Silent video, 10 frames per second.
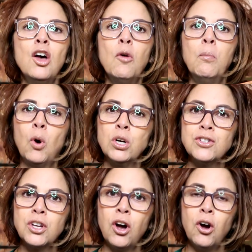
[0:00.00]

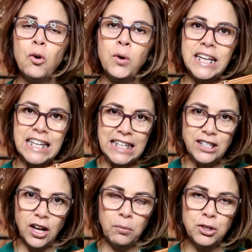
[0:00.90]
Boursicot
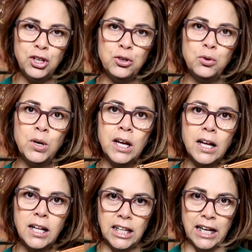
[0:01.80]
EW
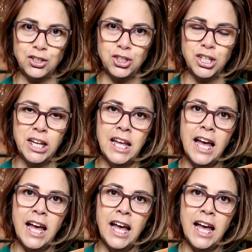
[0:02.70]
clutch.